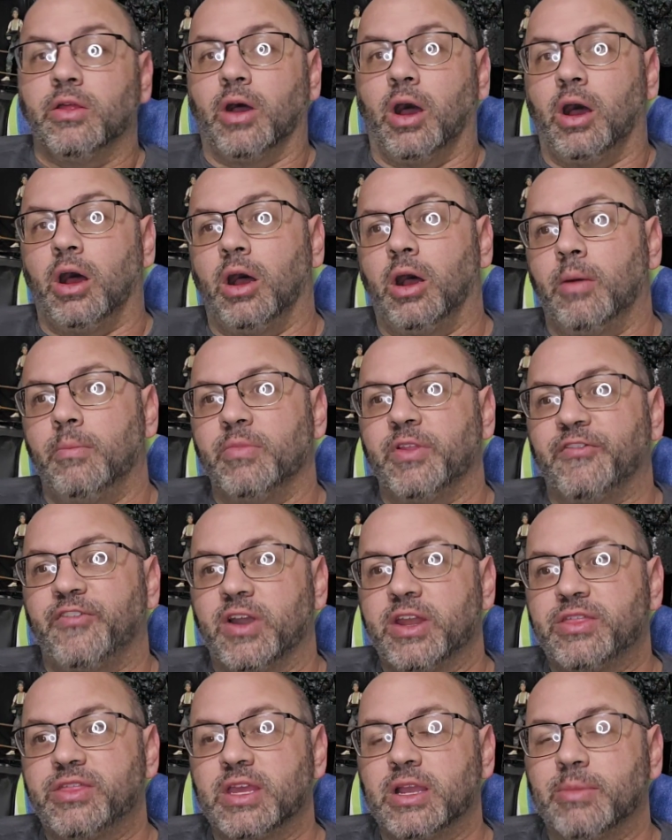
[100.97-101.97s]
The
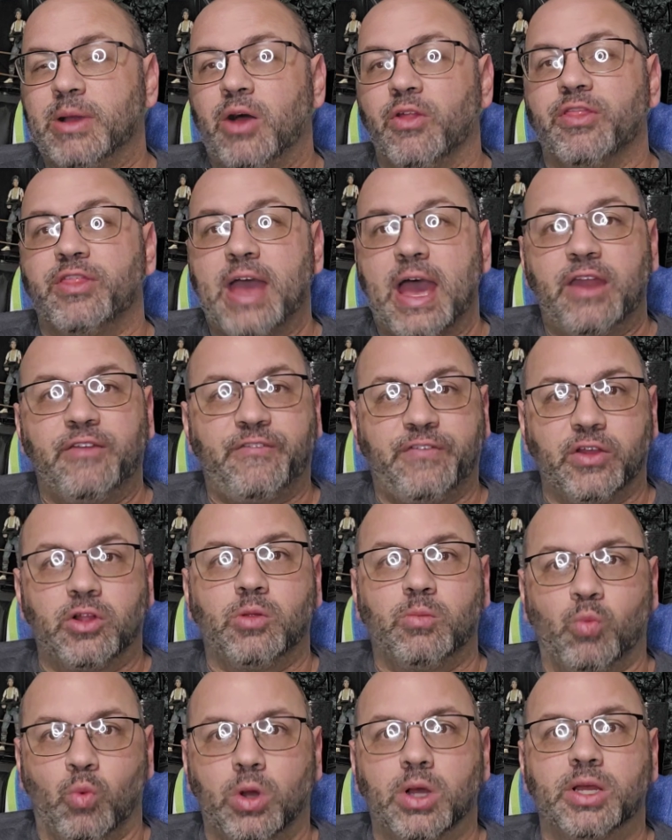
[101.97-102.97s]
funny thing about that
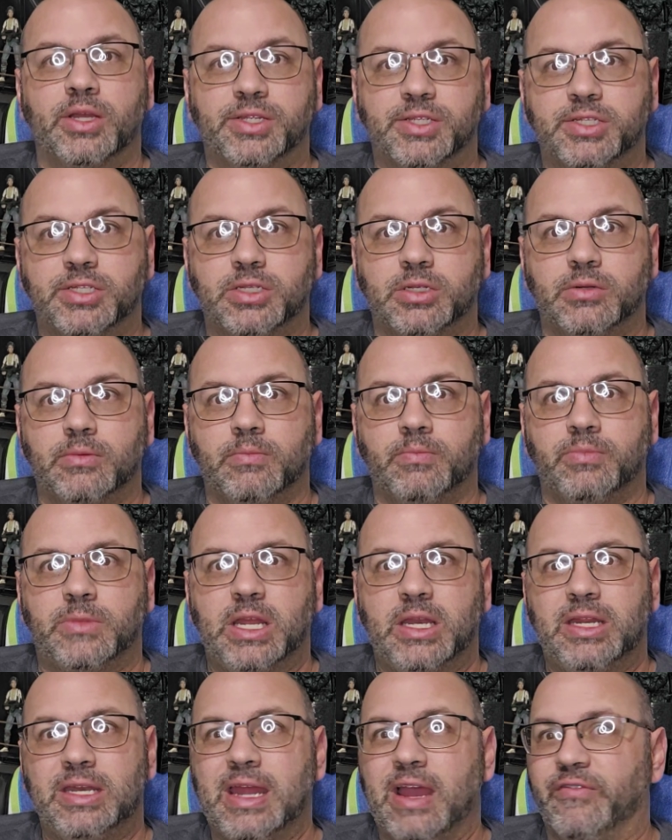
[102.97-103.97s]
film was
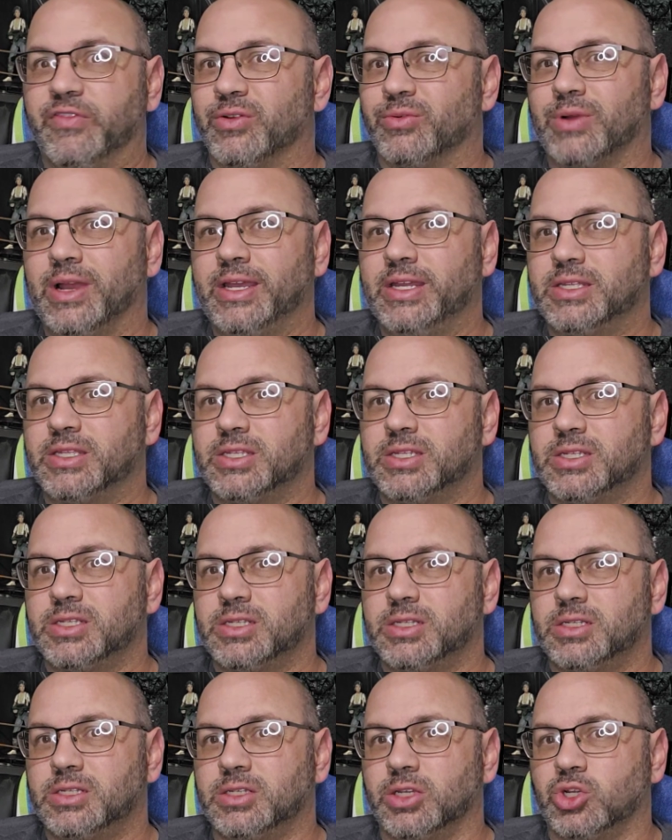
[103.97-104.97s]
they didn't have the rights
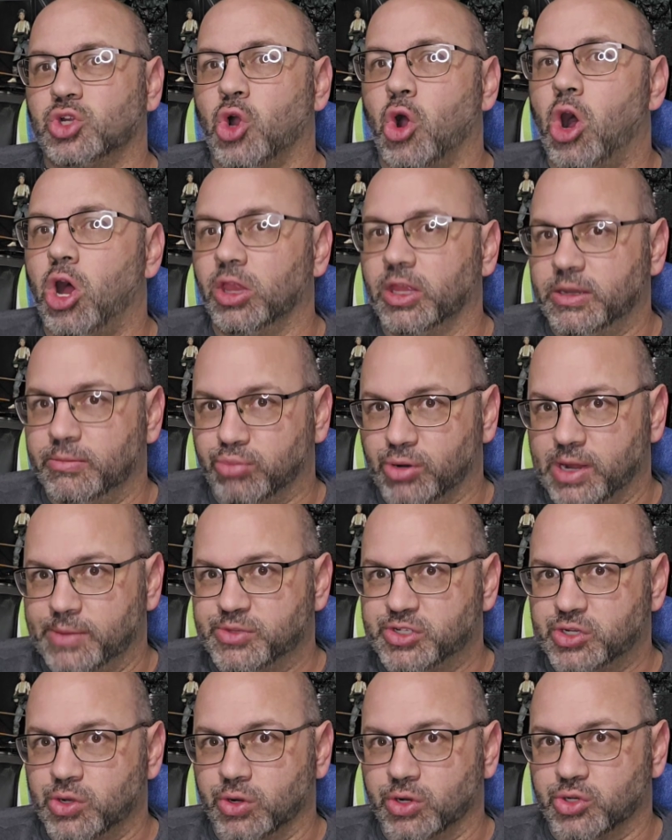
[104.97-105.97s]
to call it Bram
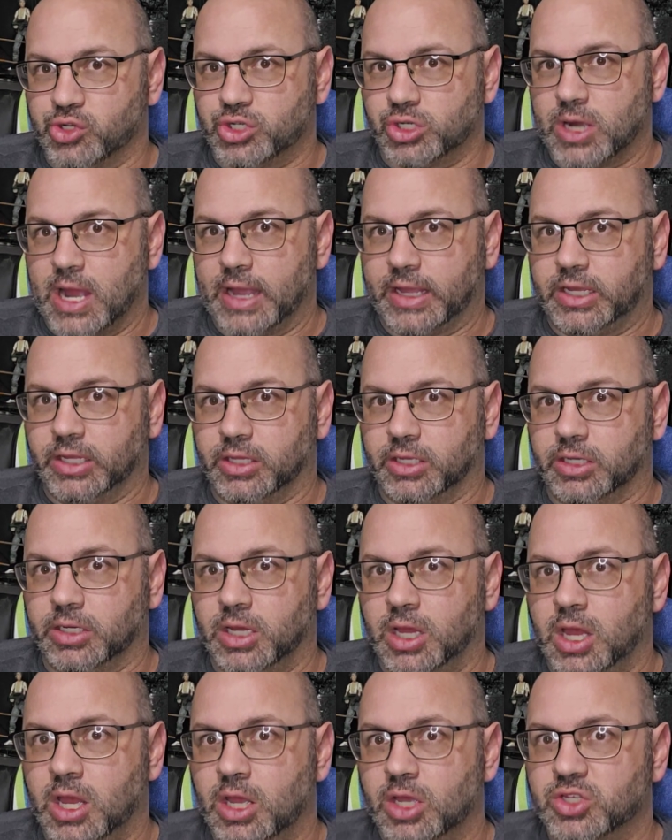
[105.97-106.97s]
Stoker's Dracula,
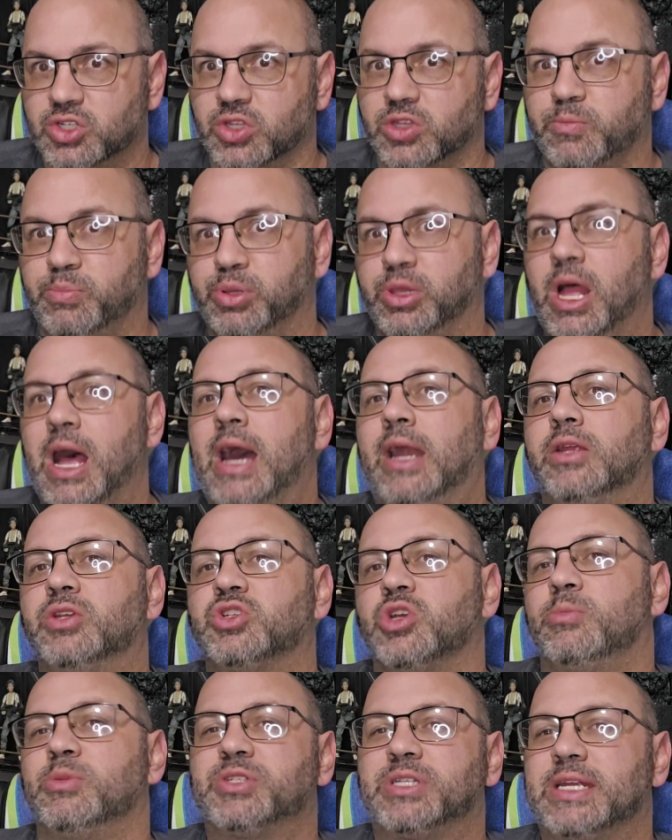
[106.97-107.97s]
so the plot is
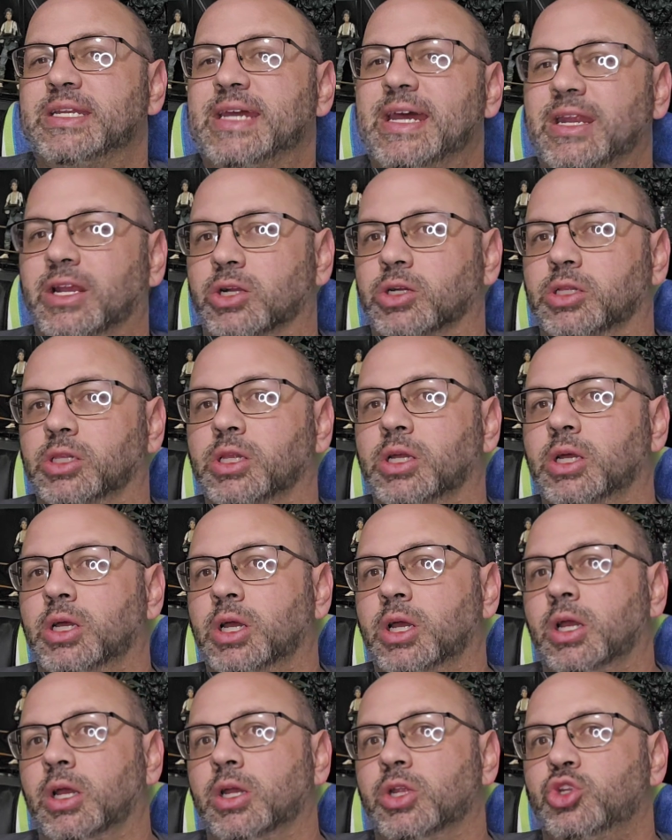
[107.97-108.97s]
almost identical
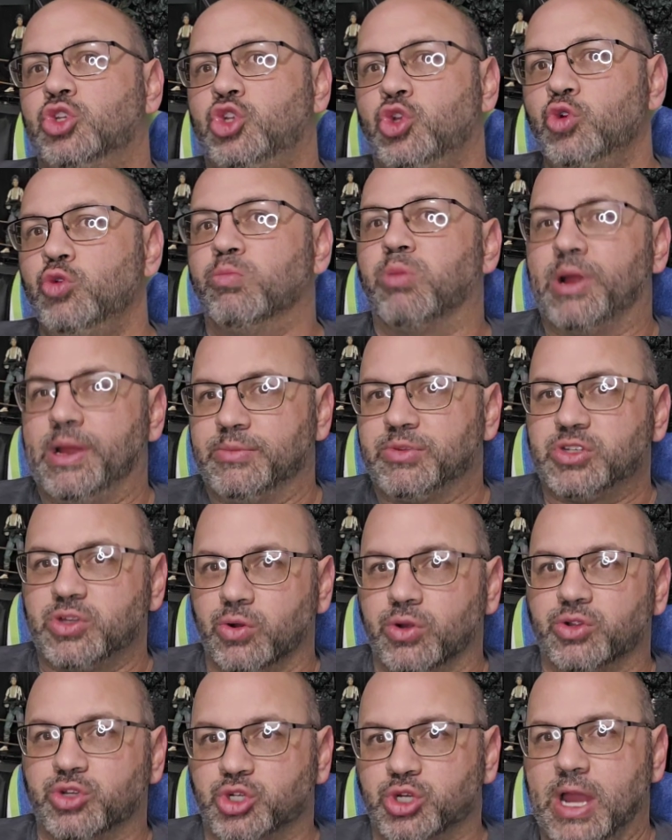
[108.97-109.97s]
to Bram
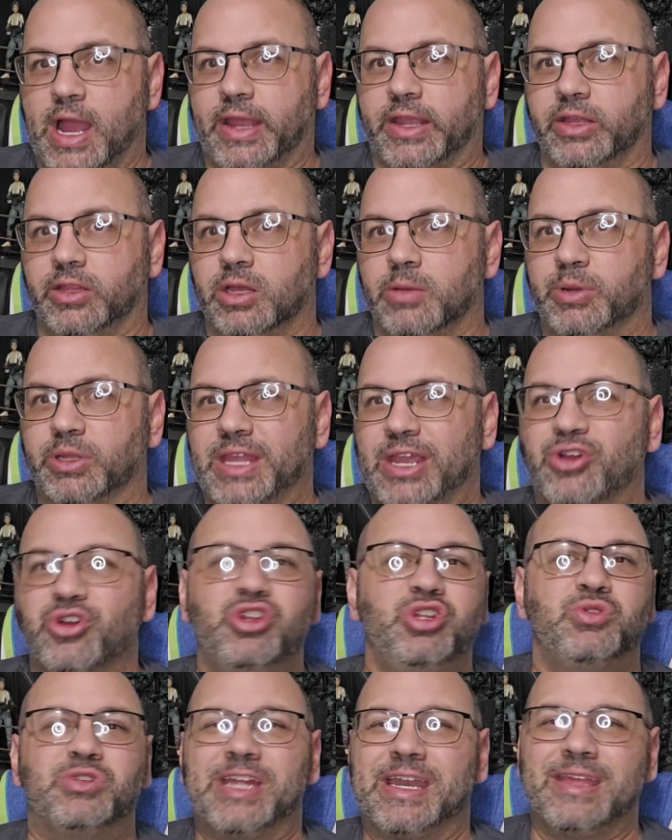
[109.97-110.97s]
Stoker's Dracula, but they
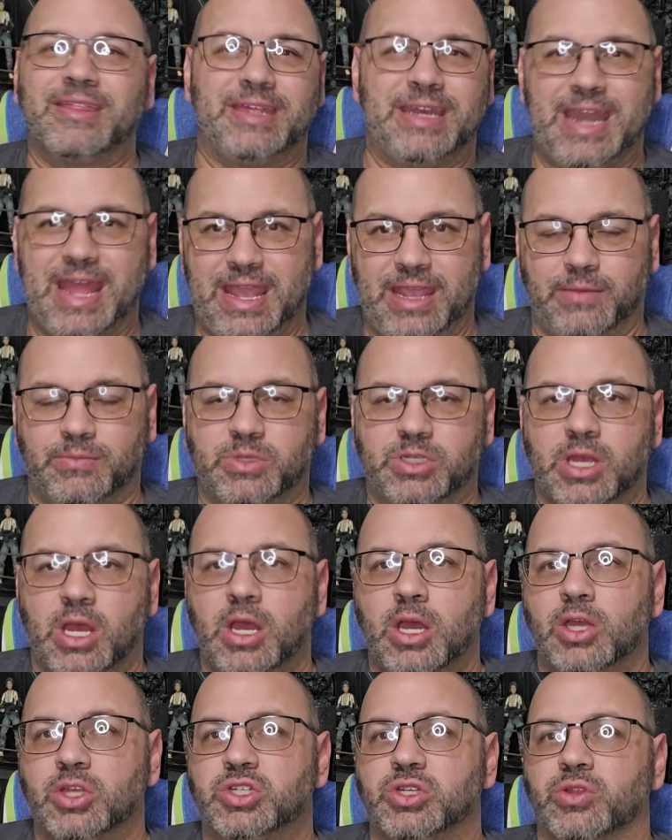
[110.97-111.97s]
couldn't use any of the names.
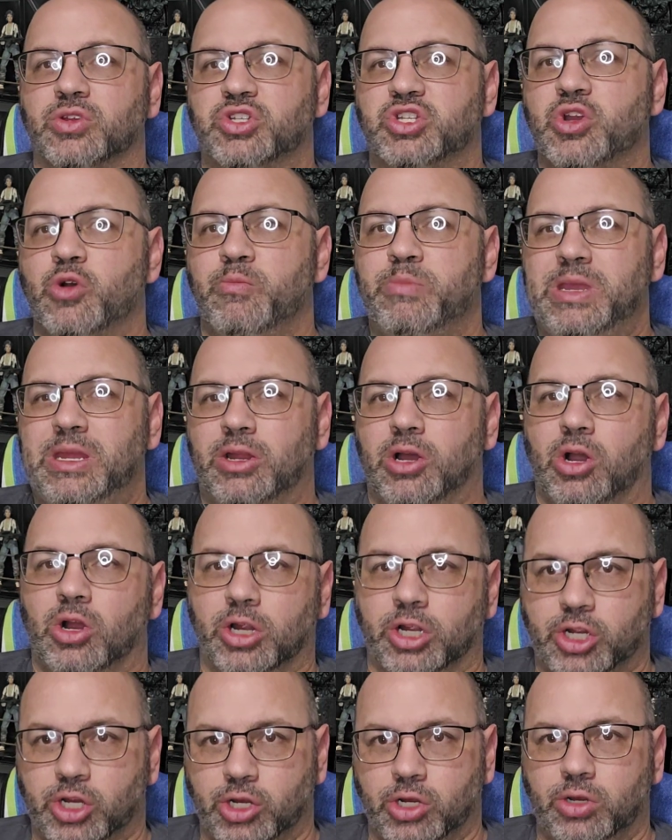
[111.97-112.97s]
So there's no Mina
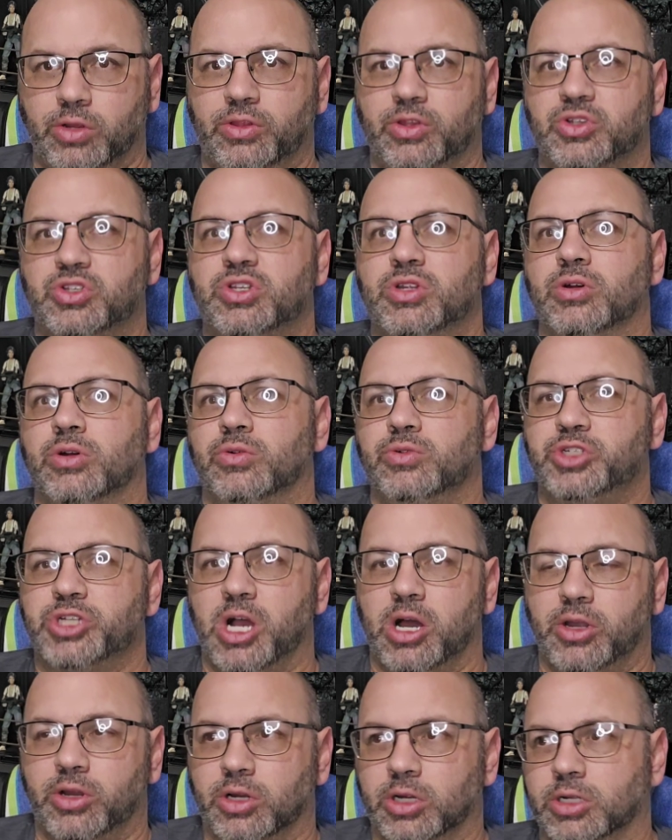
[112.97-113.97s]
Harker, there's no
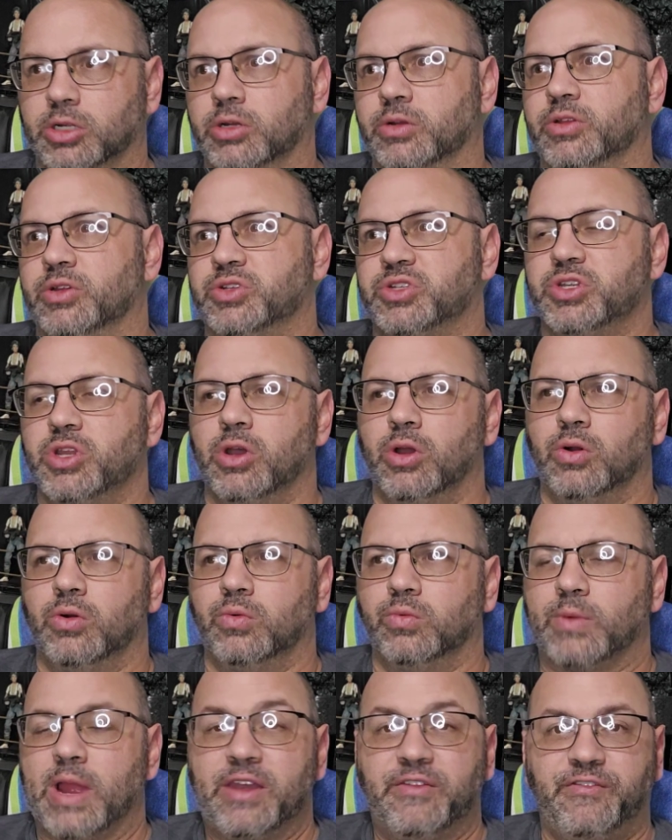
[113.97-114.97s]
John Harker, there's no
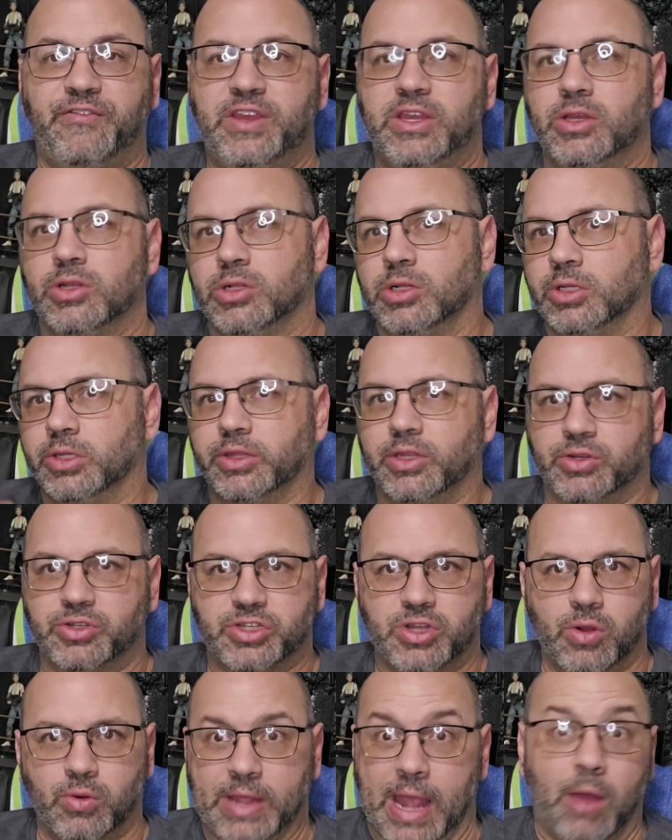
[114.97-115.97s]
Renfield, there's
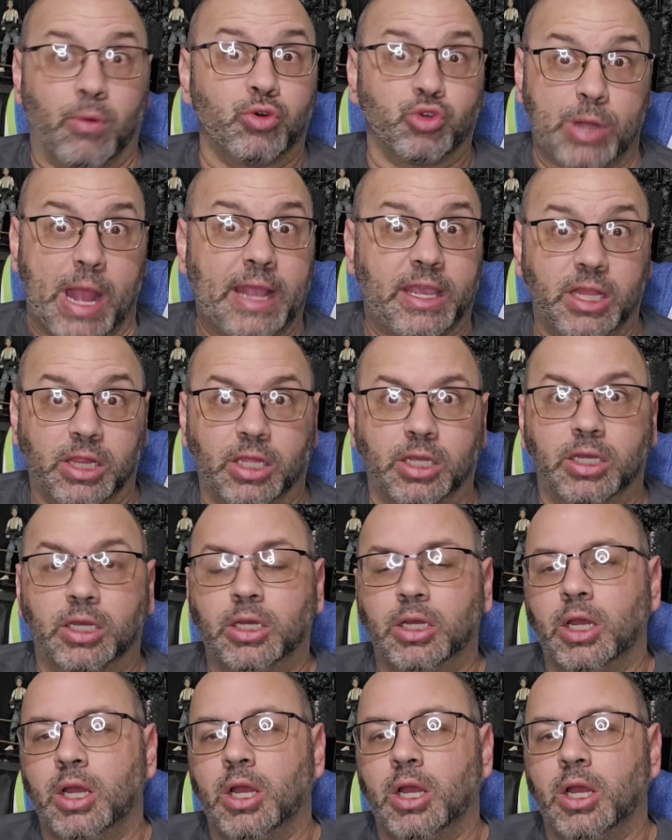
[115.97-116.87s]
no Count Dracula.